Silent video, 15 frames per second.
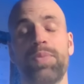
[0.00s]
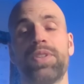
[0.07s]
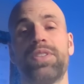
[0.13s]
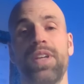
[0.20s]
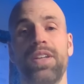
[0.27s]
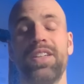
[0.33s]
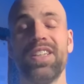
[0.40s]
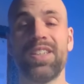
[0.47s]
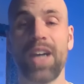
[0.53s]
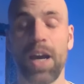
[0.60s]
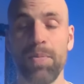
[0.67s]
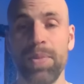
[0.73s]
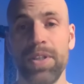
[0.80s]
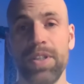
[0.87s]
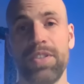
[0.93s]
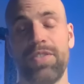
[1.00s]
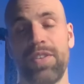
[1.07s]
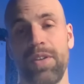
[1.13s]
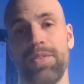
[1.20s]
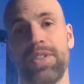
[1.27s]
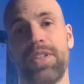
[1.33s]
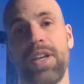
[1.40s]
decoupled
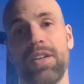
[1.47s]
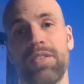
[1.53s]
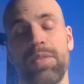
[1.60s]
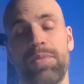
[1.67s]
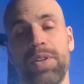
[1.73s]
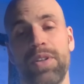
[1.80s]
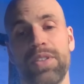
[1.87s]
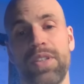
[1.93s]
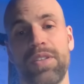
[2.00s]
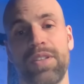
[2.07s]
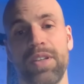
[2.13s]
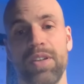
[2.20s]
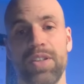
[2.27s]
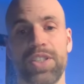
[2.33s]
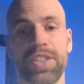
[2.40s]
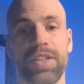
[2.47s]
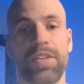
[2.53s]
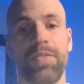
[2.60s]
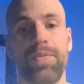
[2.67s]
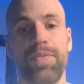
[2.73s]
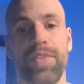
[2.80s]
from the telegram processing logic.